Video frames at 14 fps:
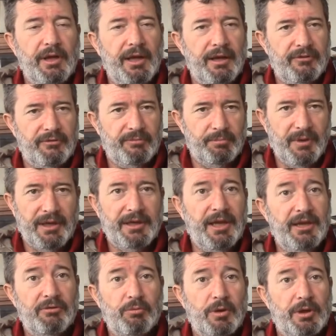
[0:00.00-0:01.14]
as my
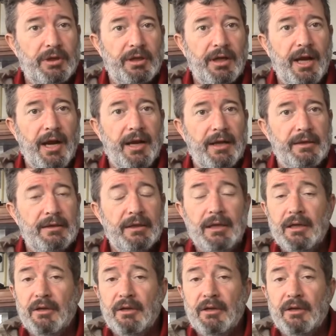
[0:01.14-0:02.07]
caseworker and